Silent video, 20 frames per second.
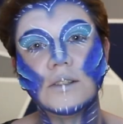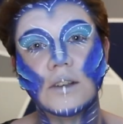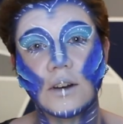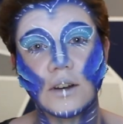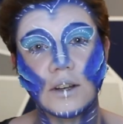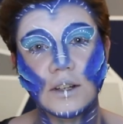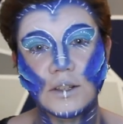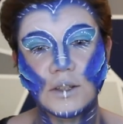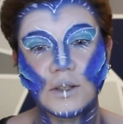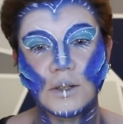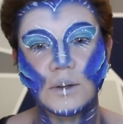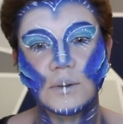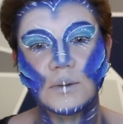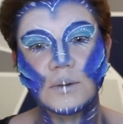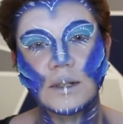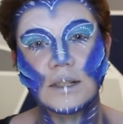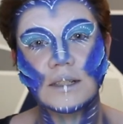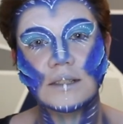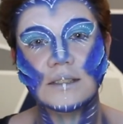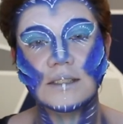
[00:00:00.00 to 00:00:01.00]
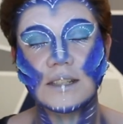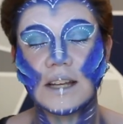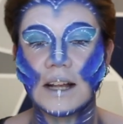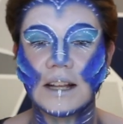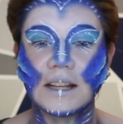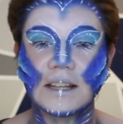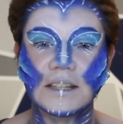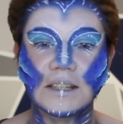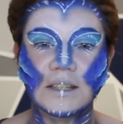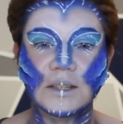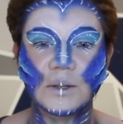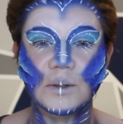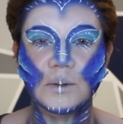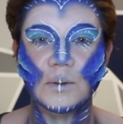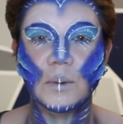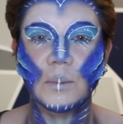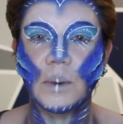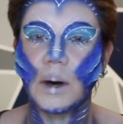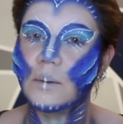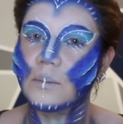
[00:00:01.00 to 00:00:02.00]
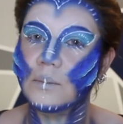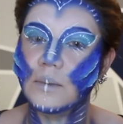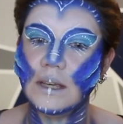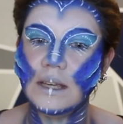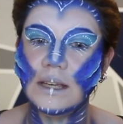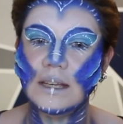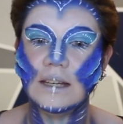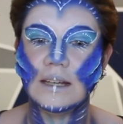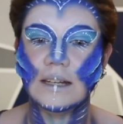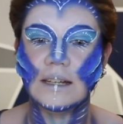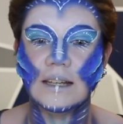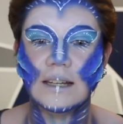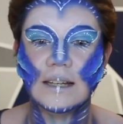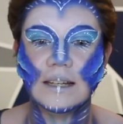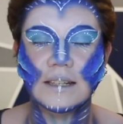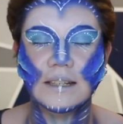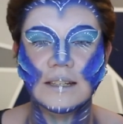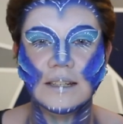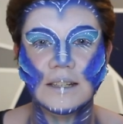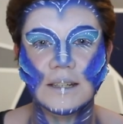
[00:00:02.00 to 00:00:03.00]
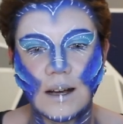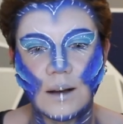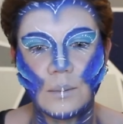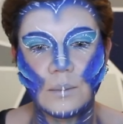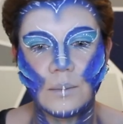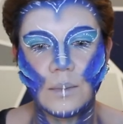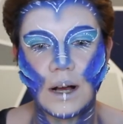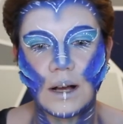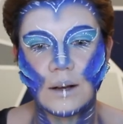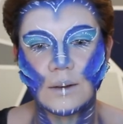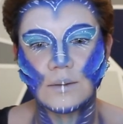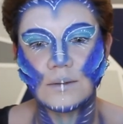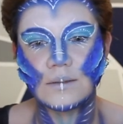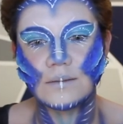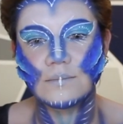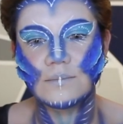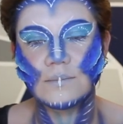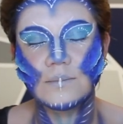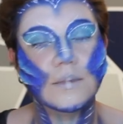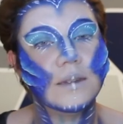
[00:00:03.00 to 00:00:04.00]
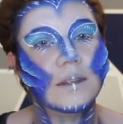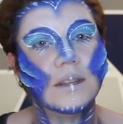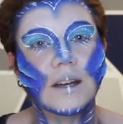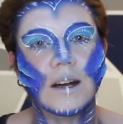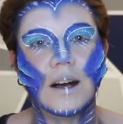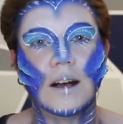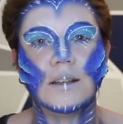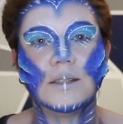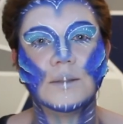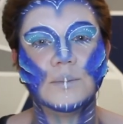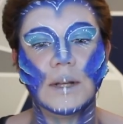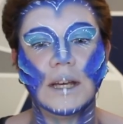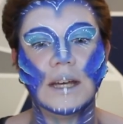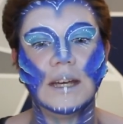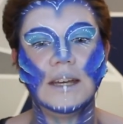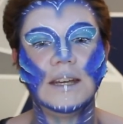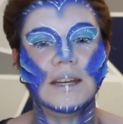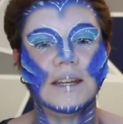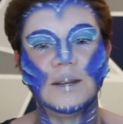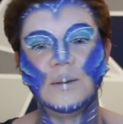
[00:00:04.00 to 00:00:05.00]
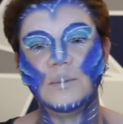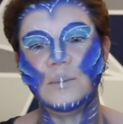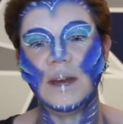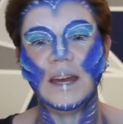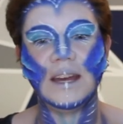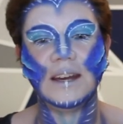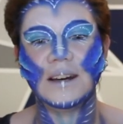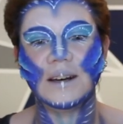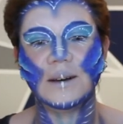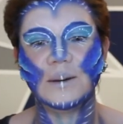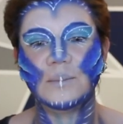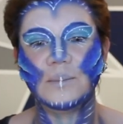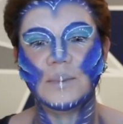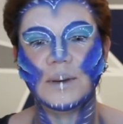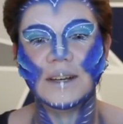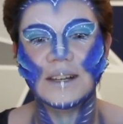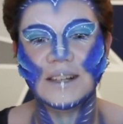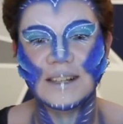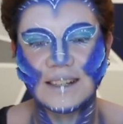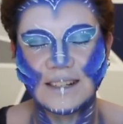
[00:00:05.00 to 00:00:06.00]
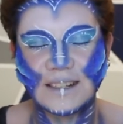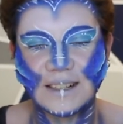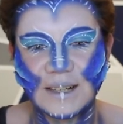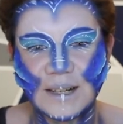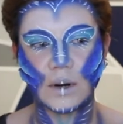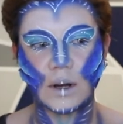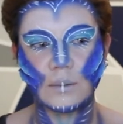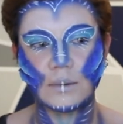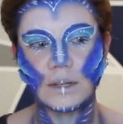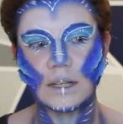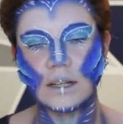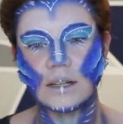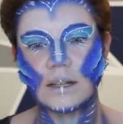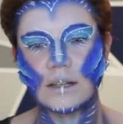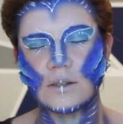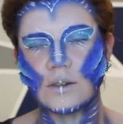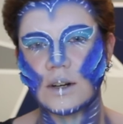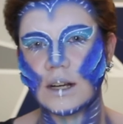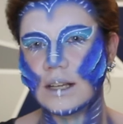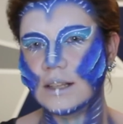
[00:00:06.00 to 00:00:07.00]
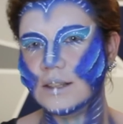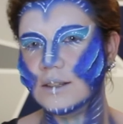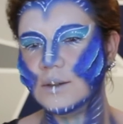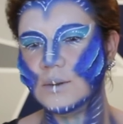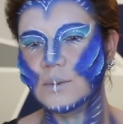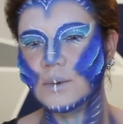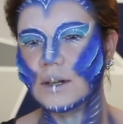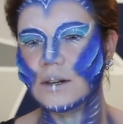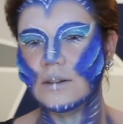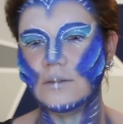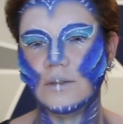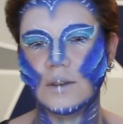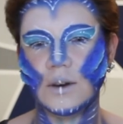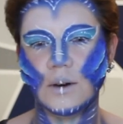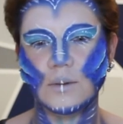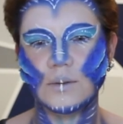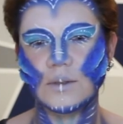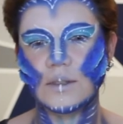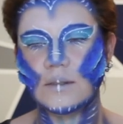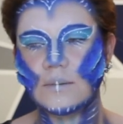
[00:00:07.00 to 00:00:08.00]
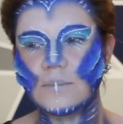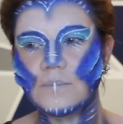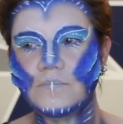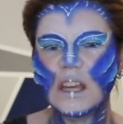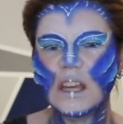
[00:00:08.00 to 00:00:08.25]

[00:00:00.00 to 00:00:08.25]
talking to you, telling you about me and about cosplay and makeup. Probably gonna try and do one of those